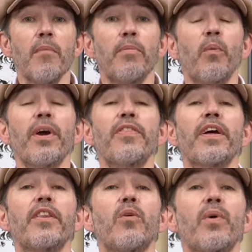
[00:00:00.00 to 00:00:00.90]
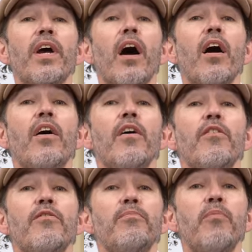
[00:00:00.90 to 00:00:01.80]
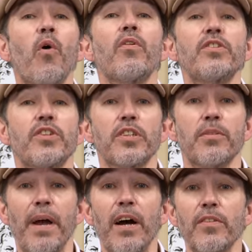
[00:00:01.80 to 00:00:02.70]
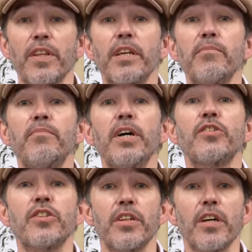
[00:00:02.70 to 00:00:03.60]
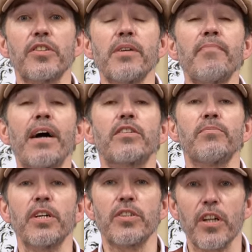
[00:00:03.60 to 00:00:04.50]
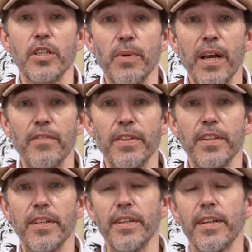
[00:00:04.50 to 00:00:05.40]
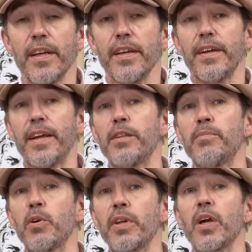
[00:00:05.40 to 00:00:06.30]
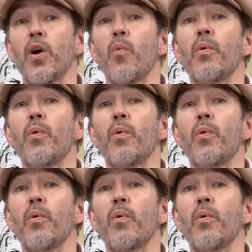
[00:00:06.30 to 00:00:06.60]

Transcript: But we think that we are more than just about the merchandise, the amount of merchandise we have in, in the building.